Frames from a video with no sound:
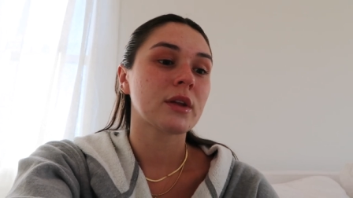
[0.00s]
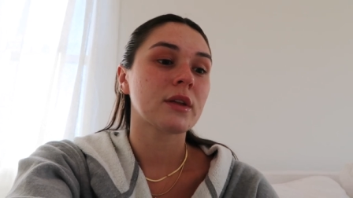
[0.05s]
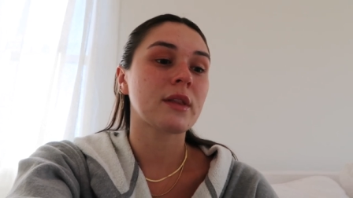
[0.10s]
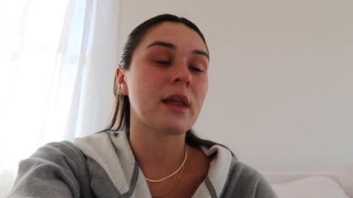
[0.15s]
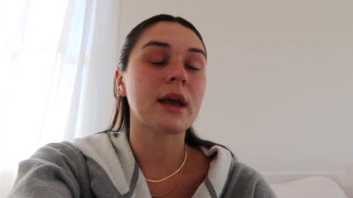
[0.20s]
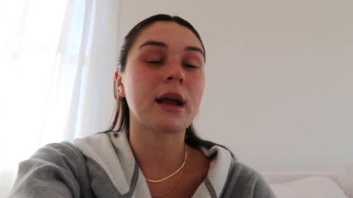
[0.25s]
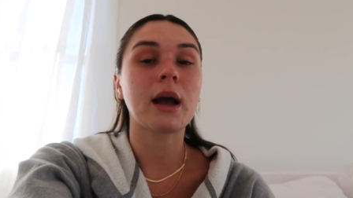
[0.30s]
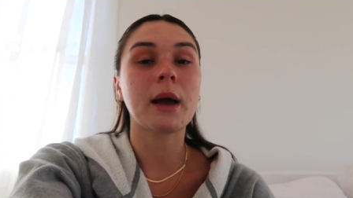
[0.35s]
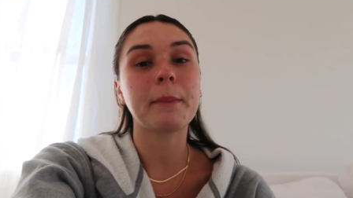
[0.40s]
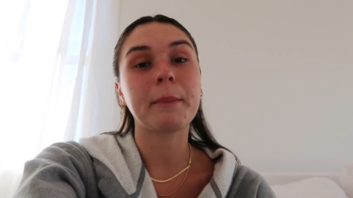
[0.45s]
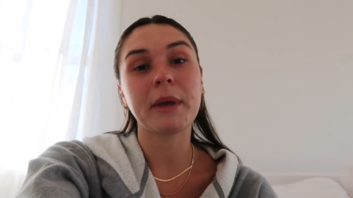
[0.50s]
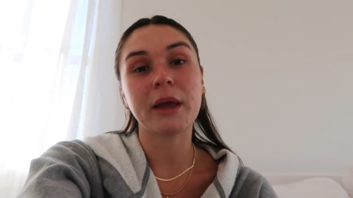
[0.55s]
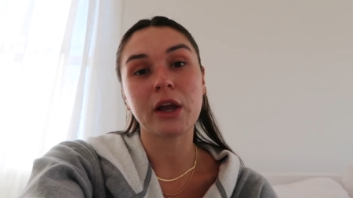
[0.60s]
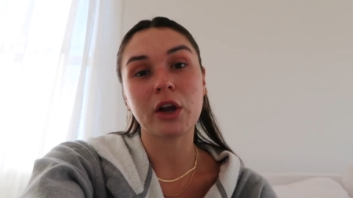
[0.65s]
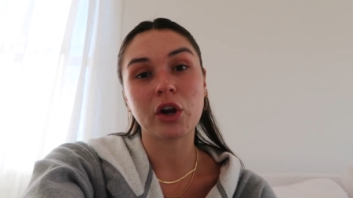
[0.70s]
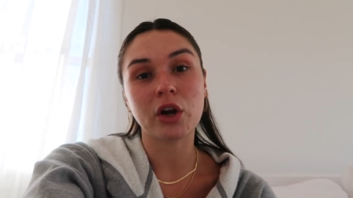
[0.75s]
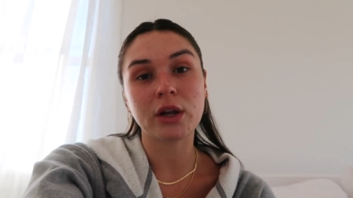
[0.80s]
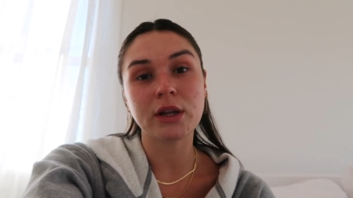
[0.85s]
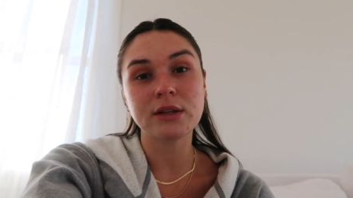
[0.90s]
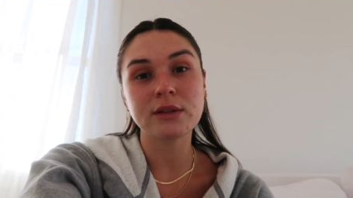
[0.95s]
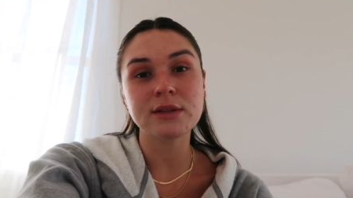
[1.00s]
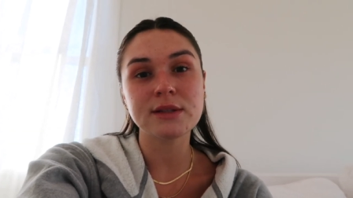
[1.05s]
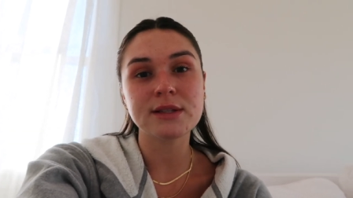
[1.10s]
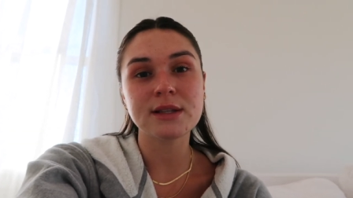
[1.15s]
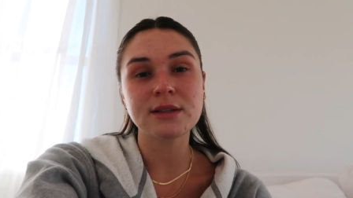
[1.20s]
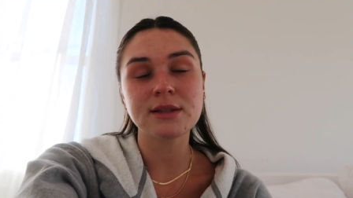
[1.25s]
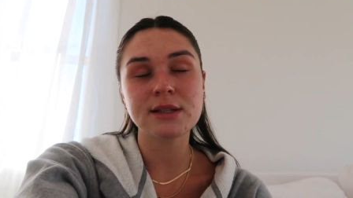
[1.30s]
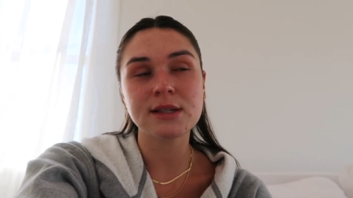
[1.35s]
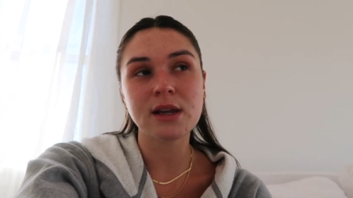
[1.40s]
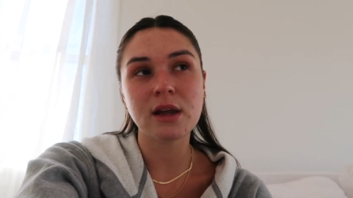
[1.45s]
like
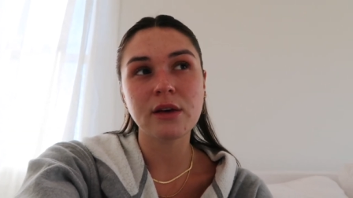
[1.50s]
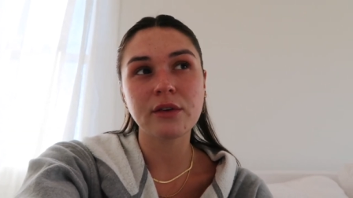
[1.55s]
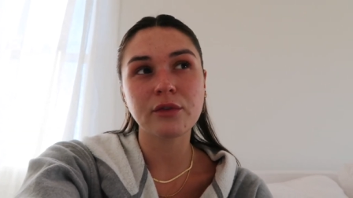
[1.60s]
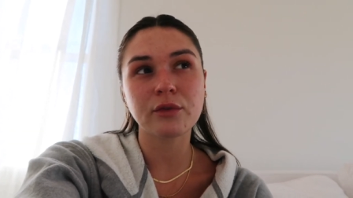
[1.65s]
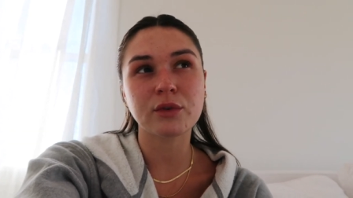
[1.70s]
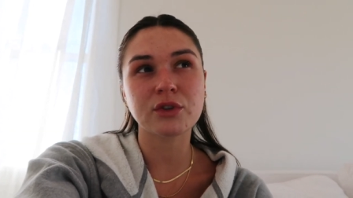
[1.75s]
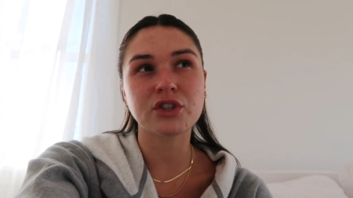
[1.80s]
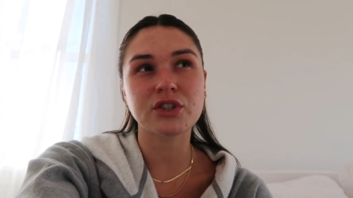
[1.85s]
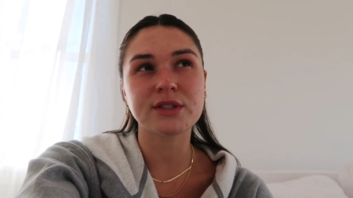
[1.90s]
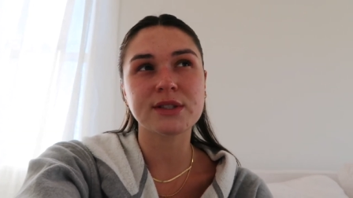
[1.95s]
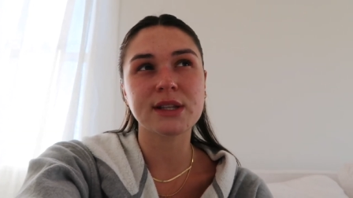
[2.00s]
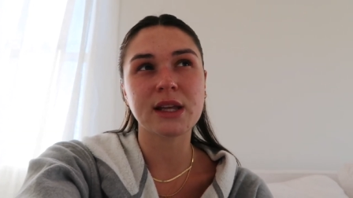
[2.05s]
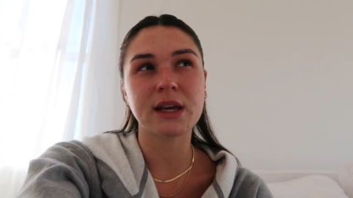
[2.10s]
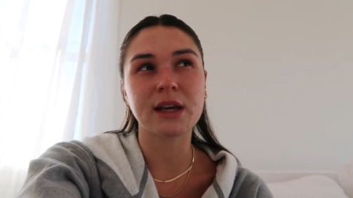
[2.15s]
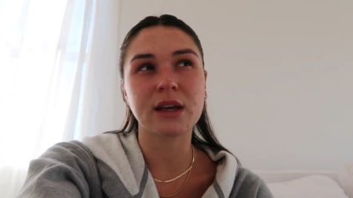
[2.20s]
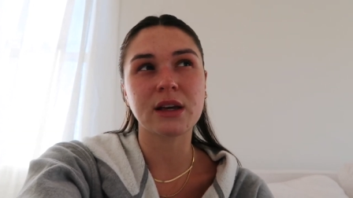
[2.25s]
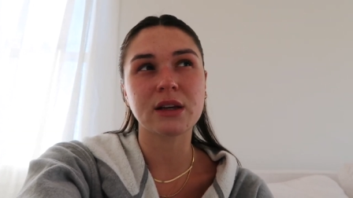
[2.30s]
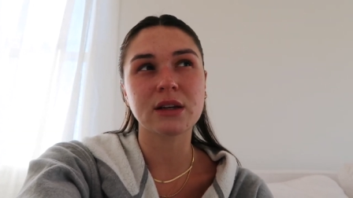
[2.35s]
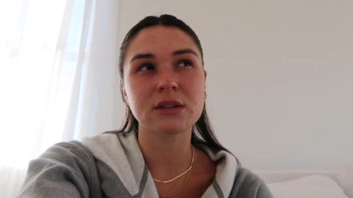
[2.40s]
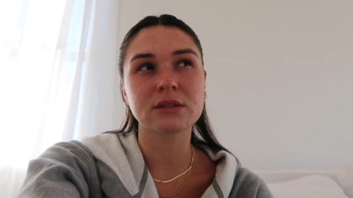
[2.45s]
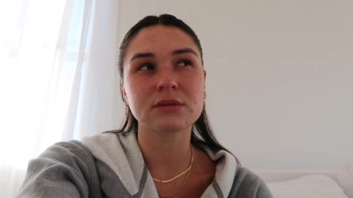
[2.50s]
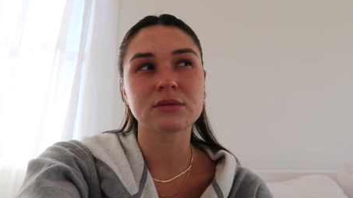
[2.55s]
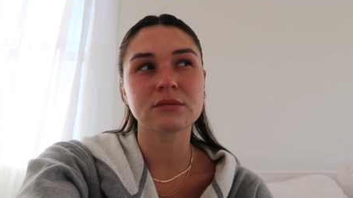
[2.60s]
appearance and stuff, which is like,